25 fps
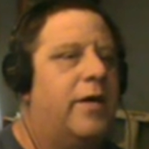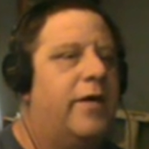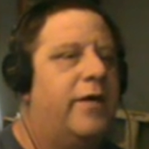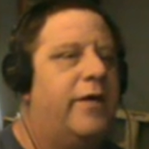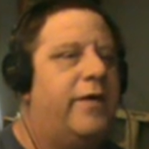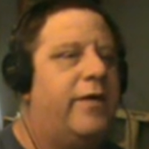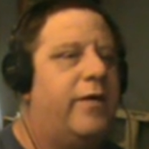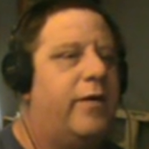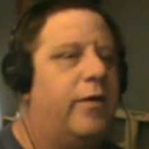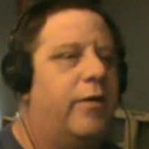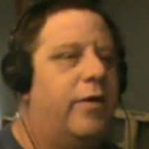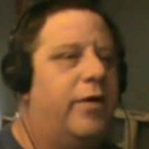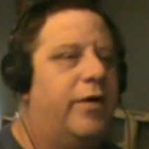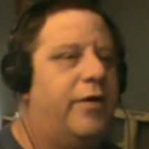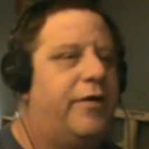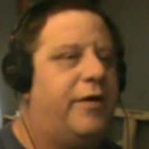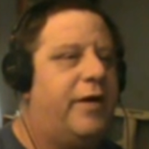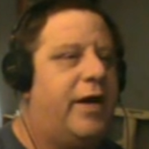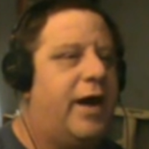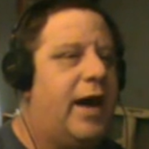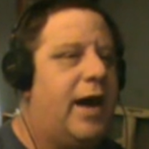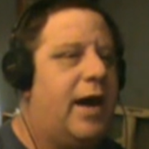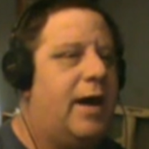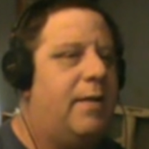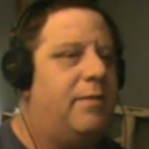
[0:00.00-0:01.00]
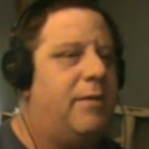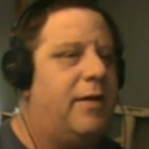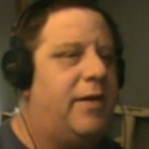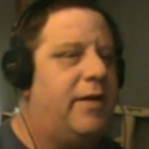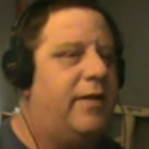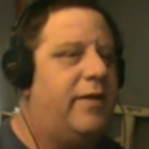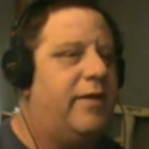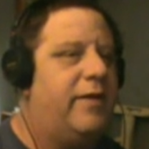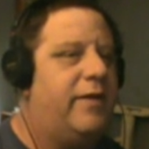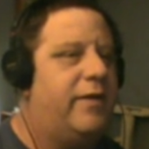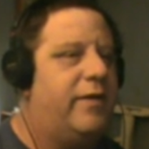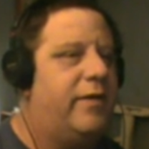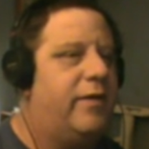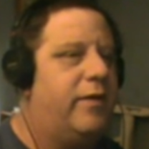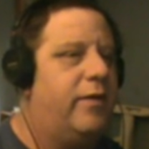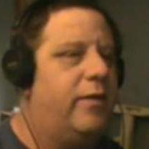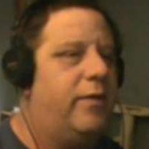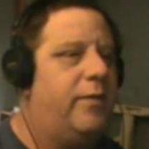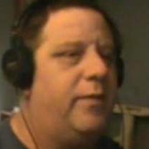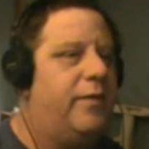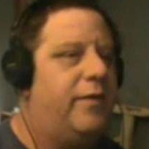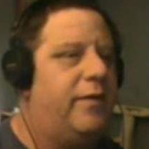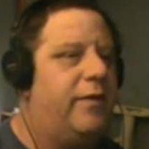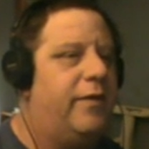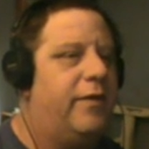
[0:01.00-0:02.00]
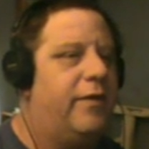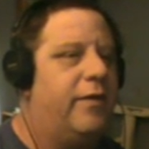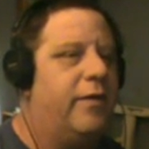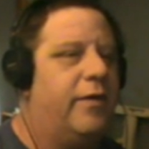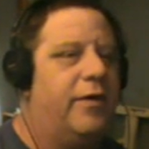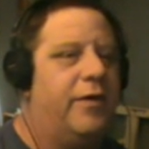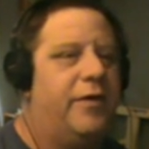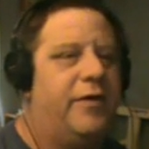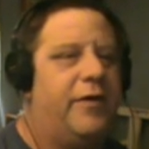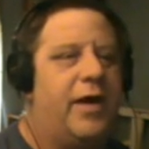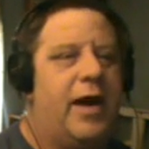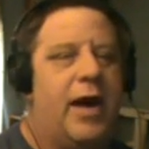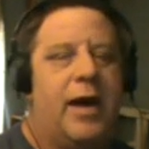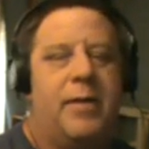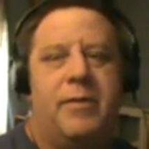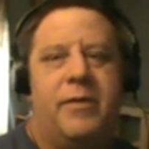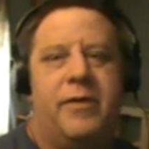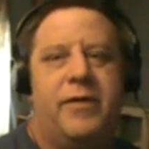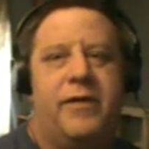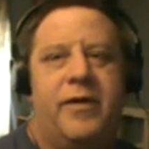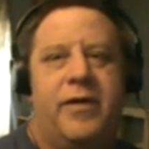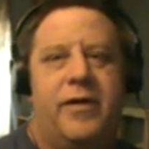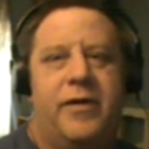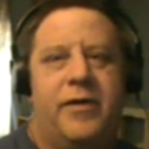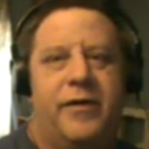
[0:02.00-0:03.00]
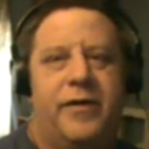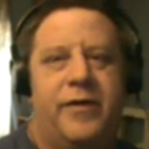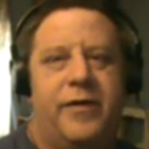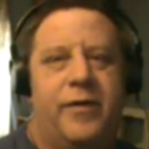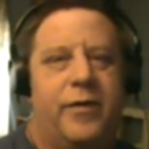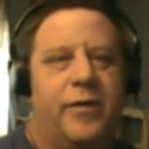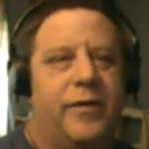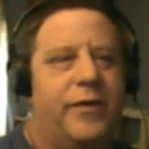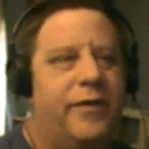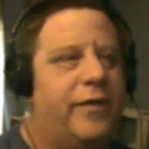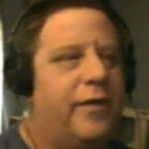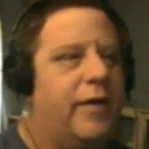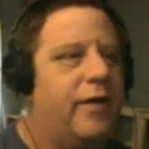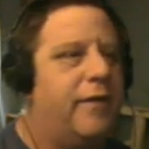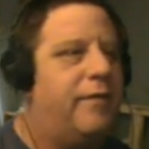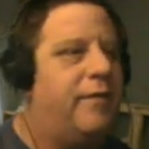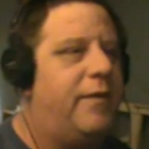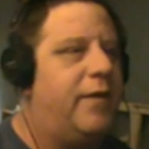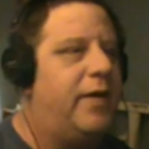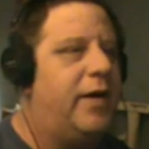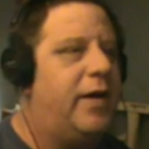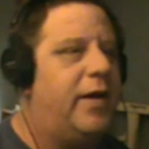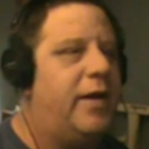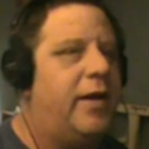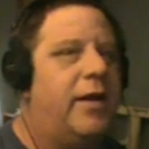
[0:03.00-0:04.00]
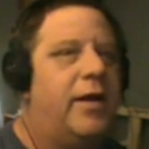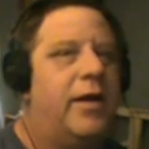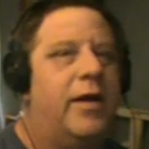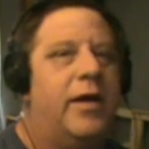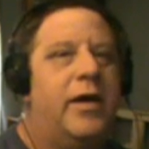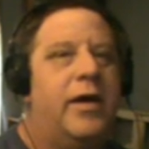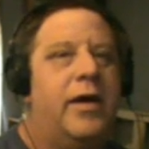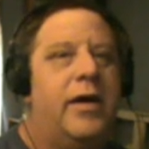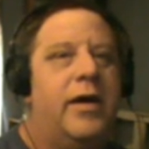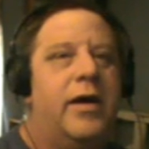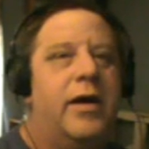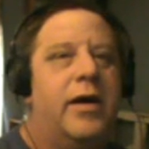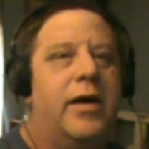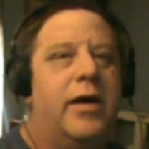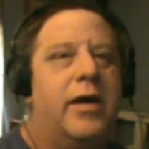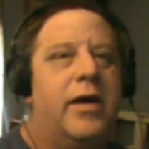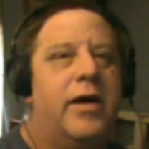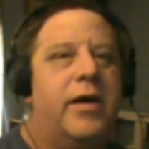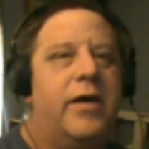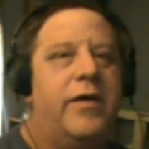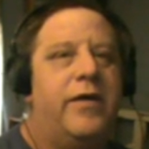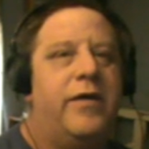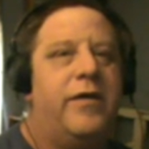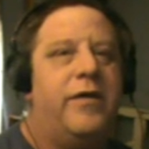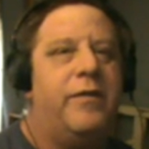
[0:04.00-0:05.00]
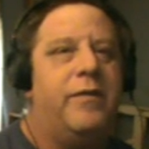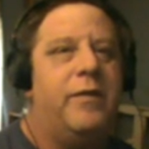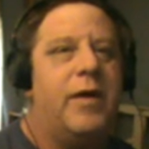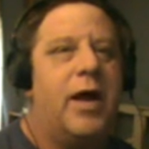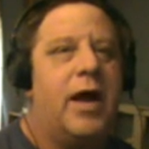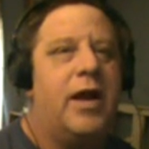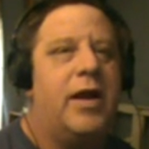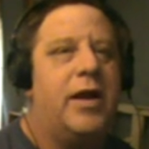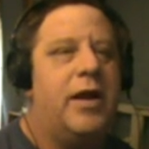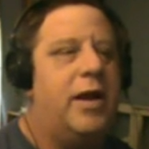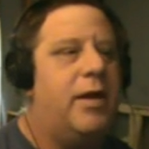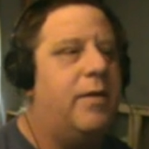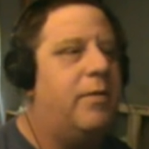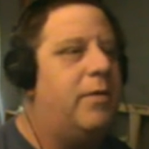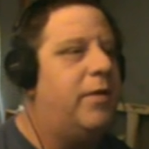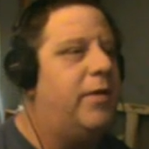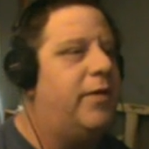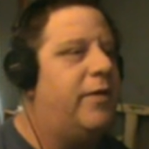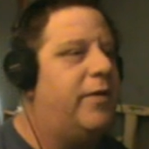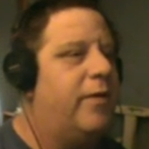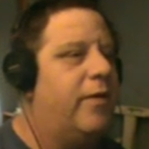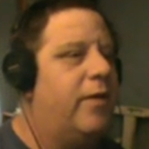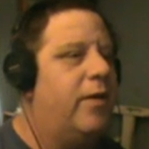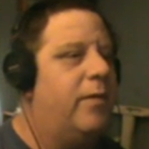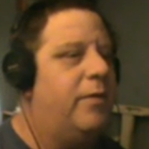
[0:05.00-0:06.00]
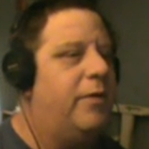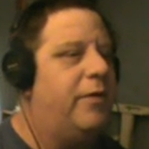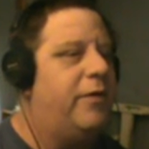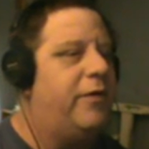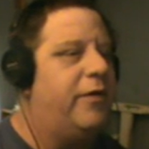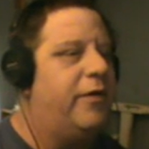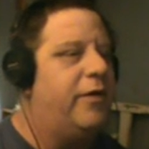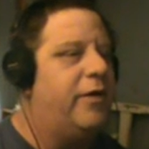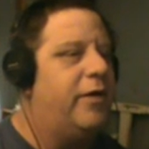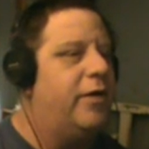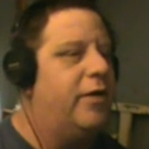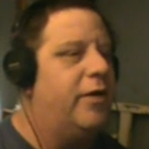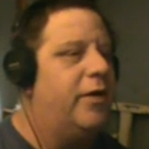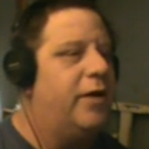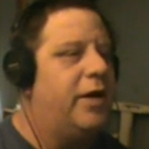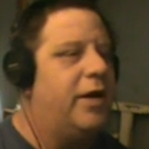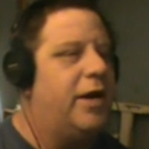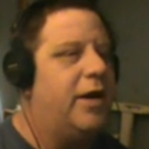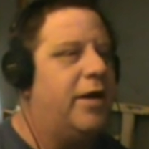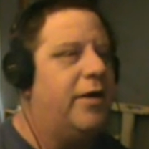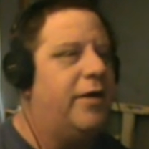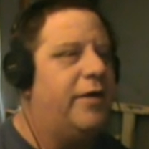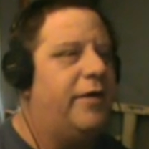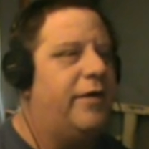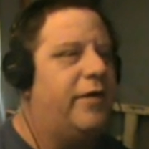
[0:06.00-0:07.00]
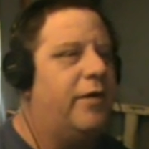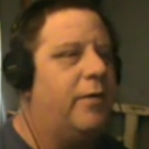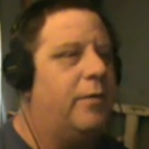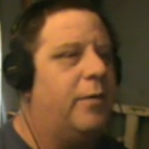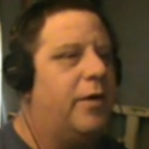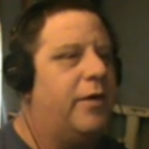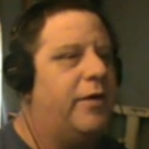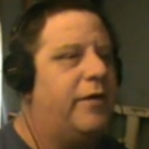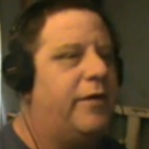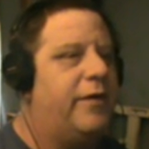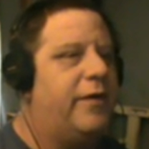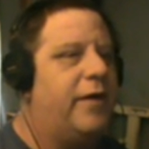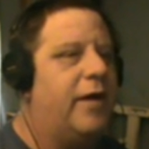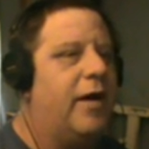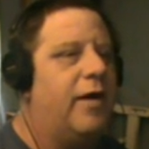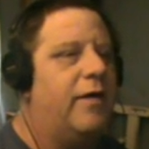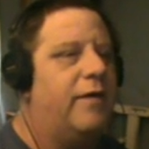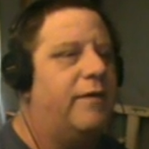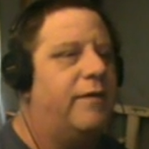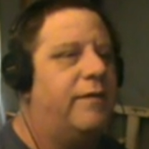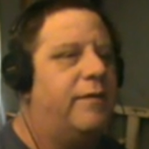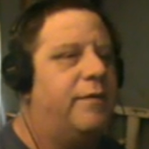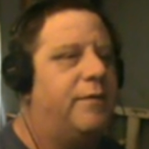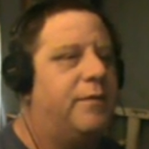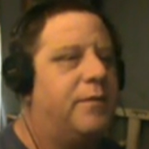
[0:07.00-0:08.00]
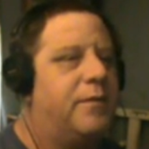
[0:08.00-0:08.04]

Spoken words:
Storage cabinets. Oops. Storage cabinets here to store stuff in. Because you've got an inventory, but you can only carry so much stuff.